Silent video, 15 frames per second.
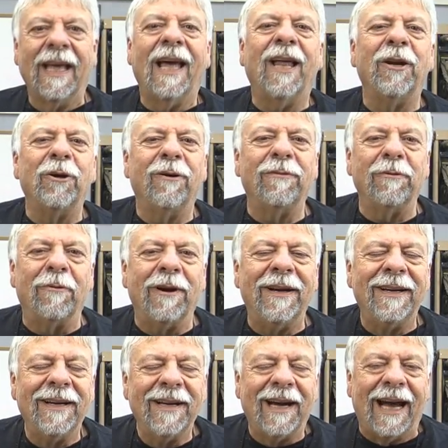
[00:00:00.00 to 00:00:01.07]
Hello
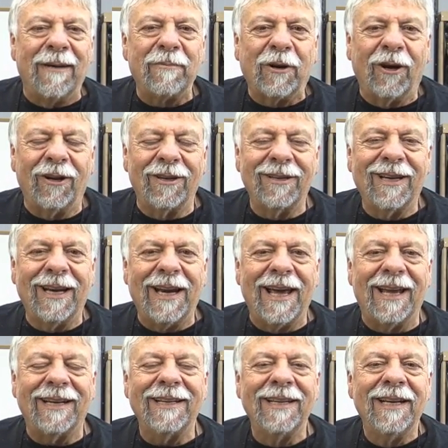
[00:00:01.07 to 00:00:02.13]
everyone, I'm Colin
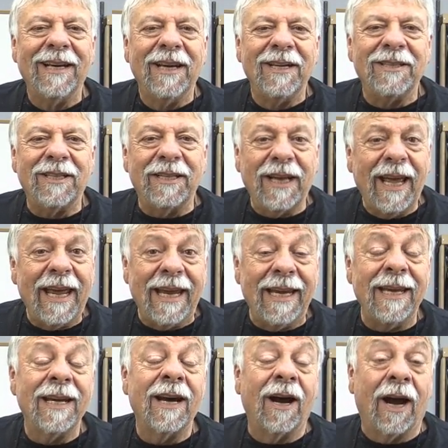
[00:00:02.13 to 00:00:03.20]
Knecht.
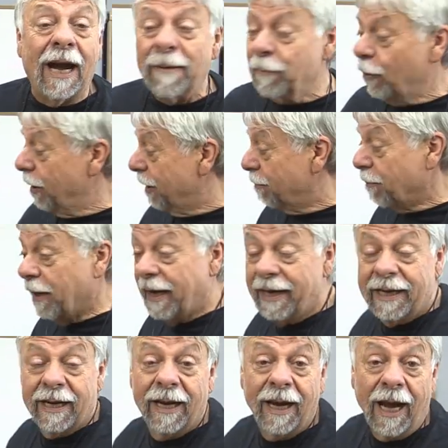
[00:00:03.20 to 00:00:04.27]
Today I'm going to
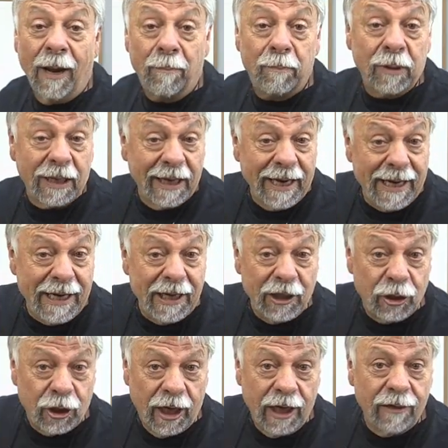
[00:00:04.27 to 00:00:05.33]
make a
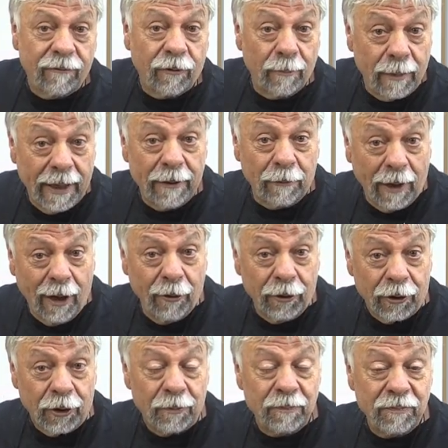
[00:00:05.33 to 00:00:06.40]
planing jig for my
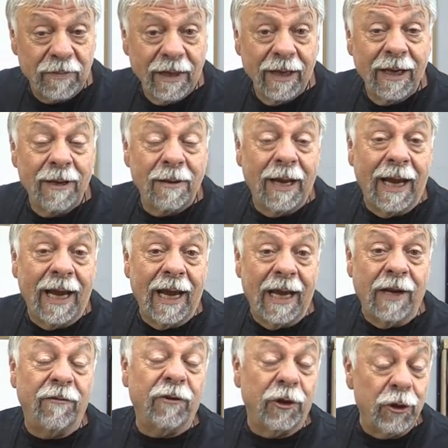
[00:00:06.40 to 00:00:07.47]
router.
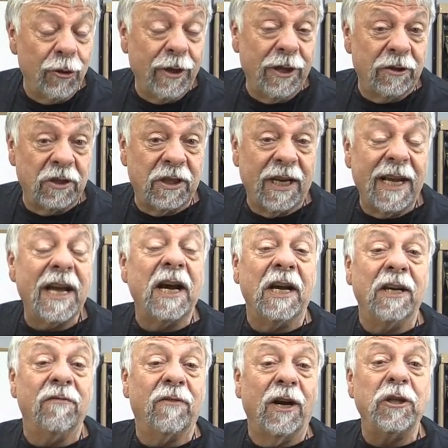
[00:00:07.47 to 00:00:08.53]
And if you're new here today,
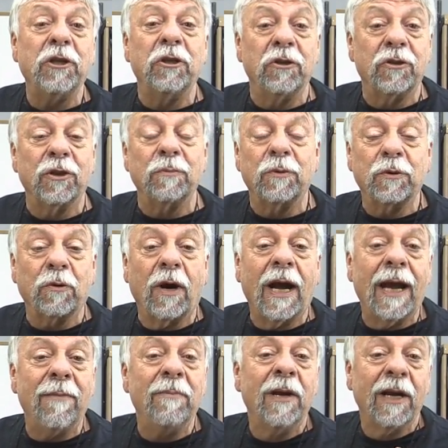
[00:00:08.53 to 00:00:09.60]
I invite you to
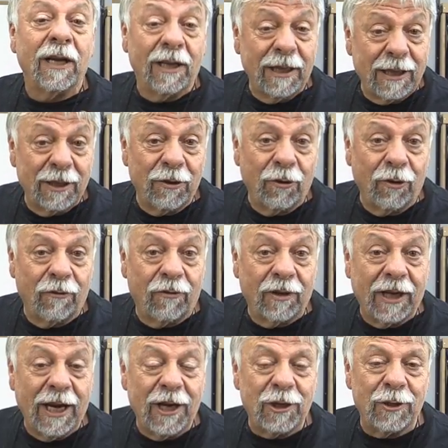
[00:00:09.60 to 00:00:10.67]
subscribe, click the
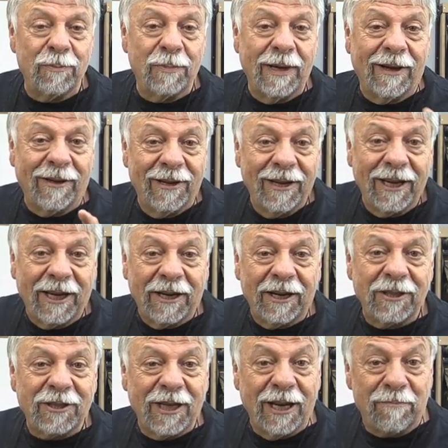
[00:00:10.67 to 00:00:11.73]
notification bell, and
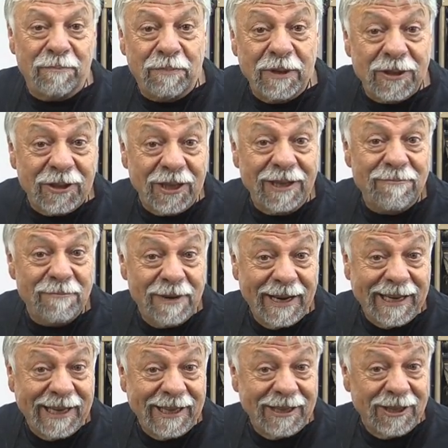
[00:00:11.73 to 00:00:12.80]
let's get busy
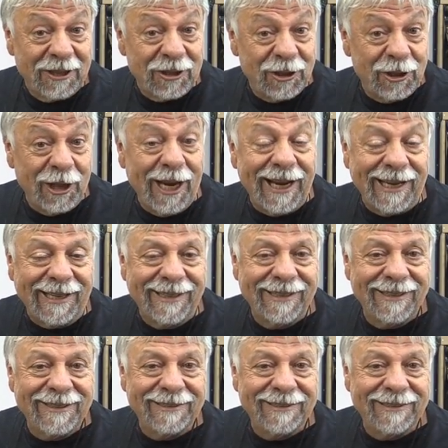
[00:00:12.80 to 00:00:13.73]
making this jig.